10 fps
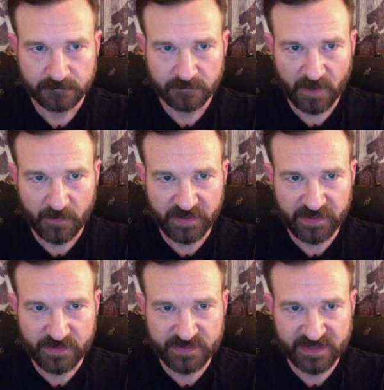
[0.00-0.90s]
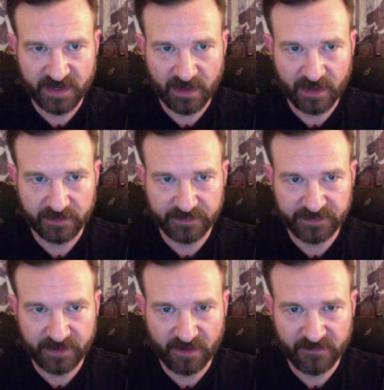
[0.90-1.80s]
I'm going to use
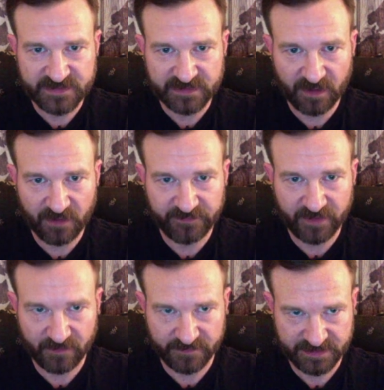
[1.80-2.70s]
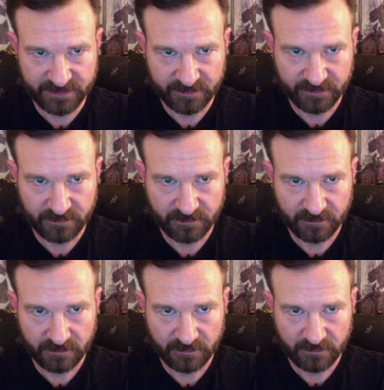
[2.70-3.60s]
Dove's Love Doves
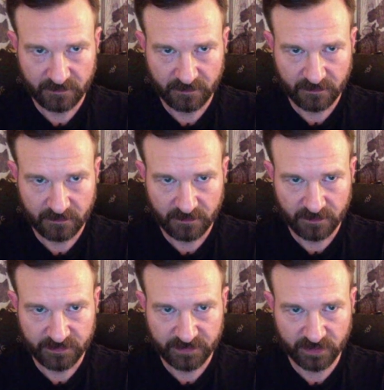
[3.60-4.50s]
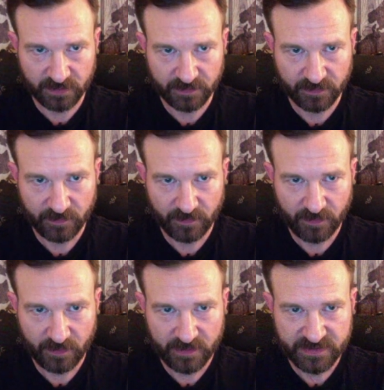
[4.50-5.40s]
to
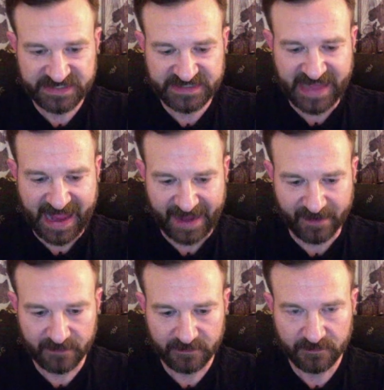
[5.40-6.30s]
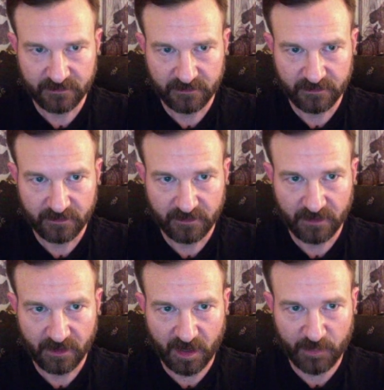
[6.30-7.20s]
stack
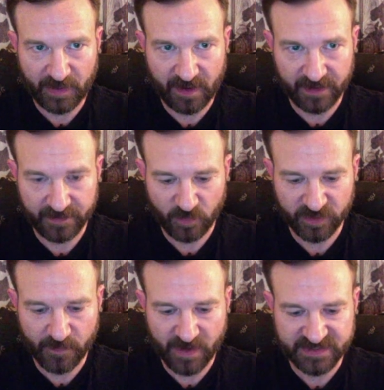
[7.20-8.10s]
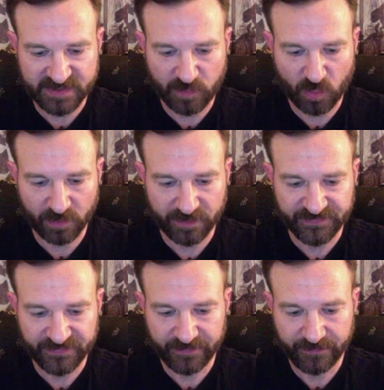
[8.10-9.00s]
upon with my
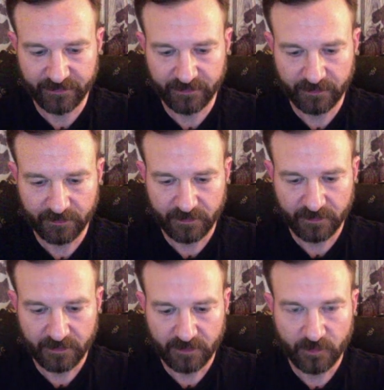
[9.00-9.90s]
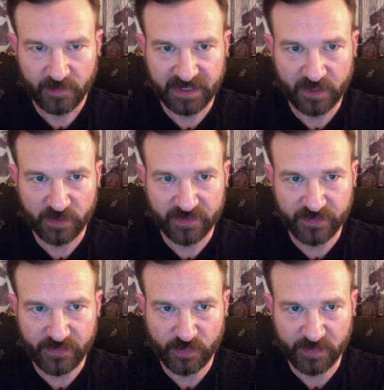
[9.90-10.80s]
supporters. Begin with
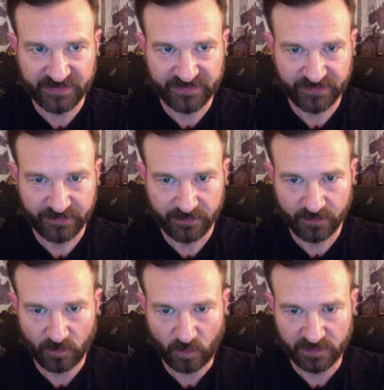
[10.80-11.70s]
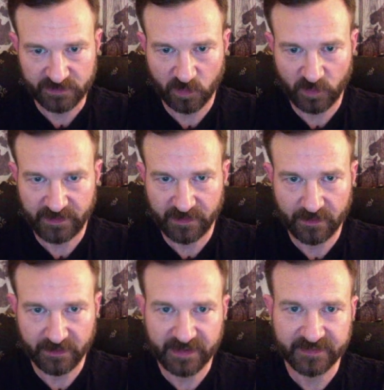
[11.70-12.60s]
Anubis once we
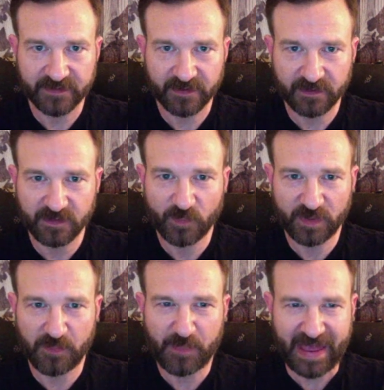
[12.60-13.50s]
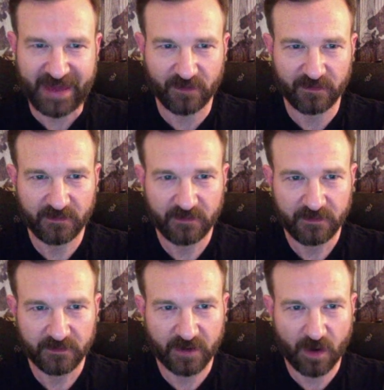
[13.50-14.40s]
get a little bit of battle
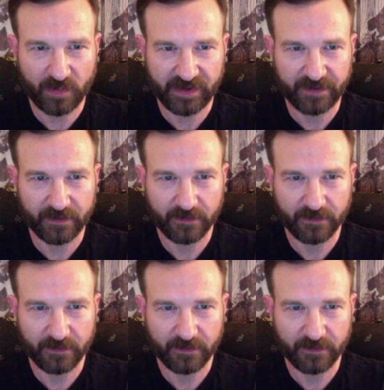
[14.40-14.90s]
going here.